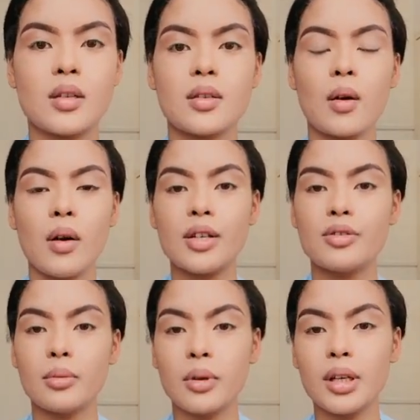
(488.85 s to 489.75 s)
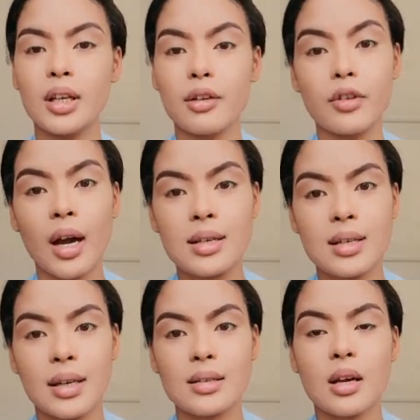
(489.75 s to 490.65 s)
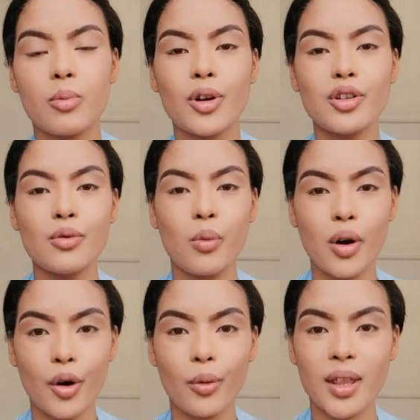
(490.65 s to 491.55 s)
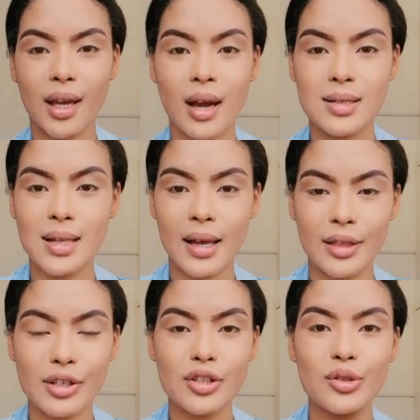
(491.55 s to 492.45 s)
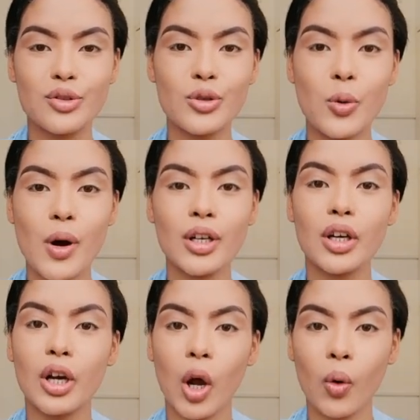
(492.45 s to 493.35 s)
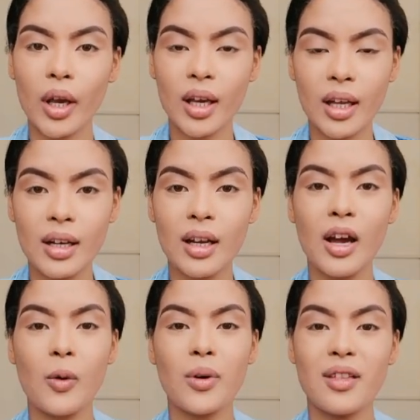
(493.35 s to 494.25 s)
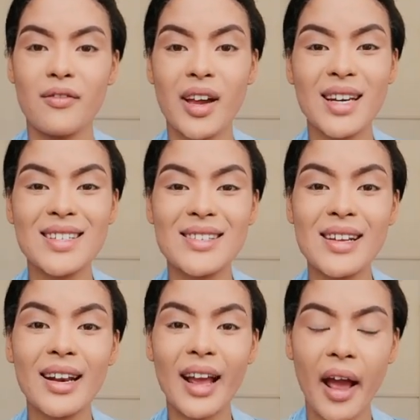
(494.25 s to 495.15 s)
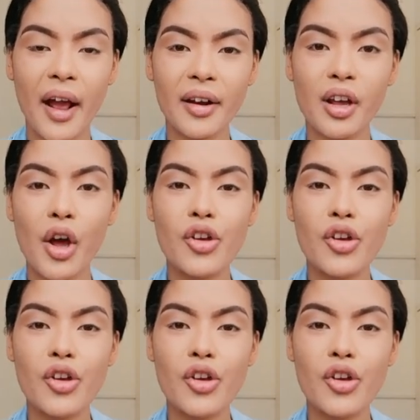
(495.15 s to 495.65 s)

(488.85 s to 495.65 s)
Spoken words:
So I do want to give you guys a heads up, when you work with colors like this, you do want to go in with a very steady hand.